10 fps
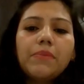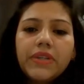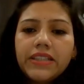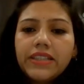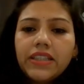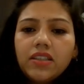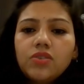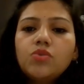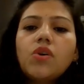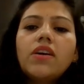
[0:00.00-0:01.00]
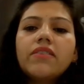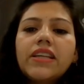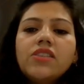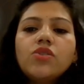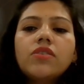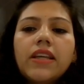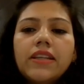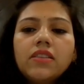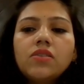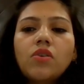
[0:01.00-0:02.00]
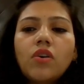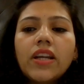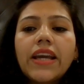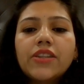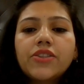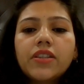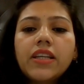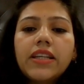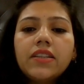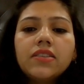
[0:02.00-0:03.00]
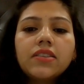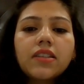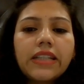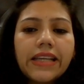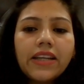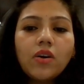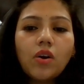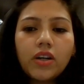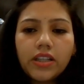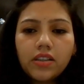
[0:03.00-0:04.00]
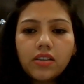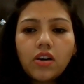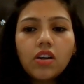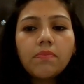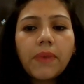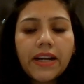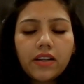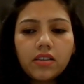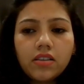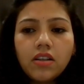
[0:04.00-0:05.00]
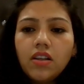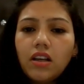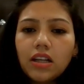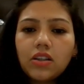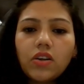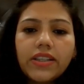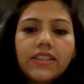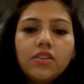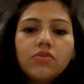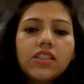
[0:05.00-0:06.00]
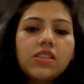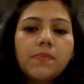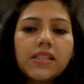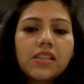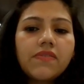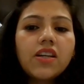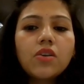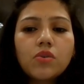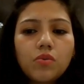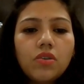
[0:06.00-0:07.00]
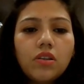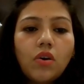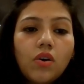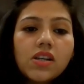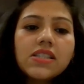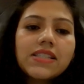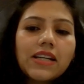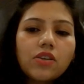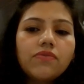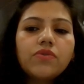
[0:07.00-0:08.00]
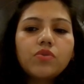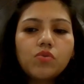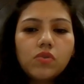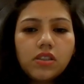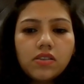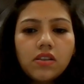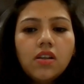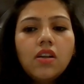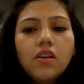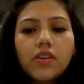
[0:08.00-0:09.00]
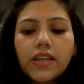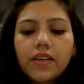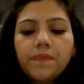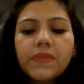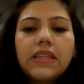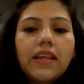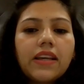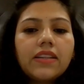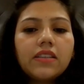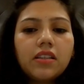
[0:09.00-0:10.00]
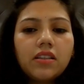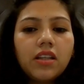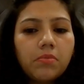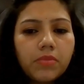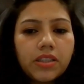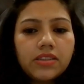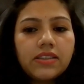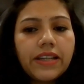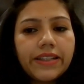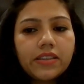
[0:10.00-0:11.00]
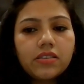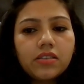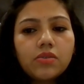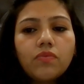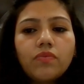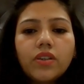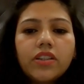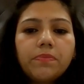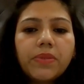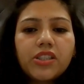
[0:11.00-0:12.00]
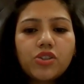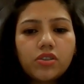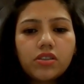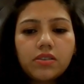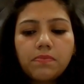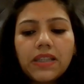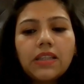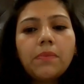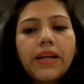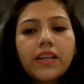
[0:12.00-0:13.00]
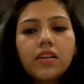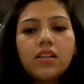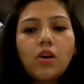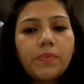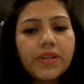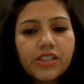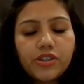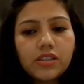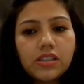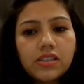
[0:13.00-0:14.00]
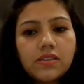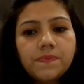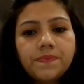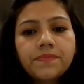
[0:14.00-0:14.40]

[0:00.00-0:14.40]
Ability to arrange things or action in a certain order or pattern according to a specific rule or set of rules. Okay, like numbers, letters, word, pictures, mathematical operationals.